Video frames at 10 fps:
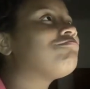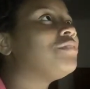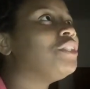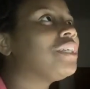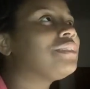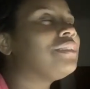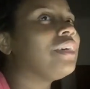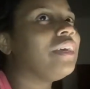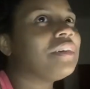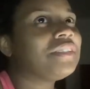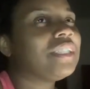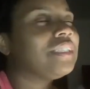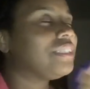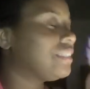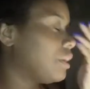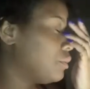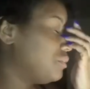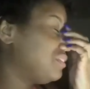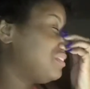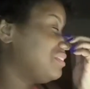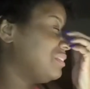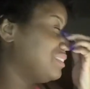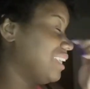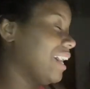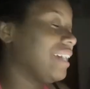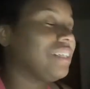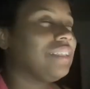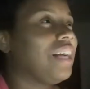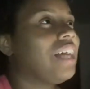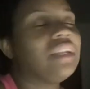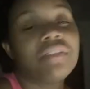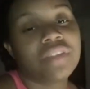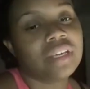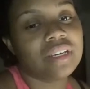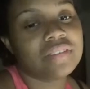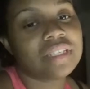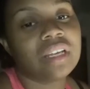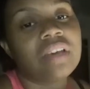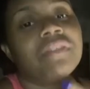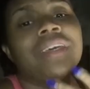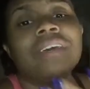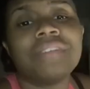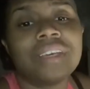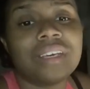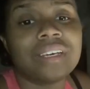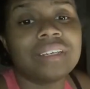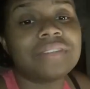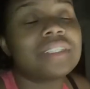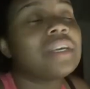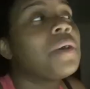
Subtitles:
just the gifts itself. Like, I love the gifts. I love giving gifts.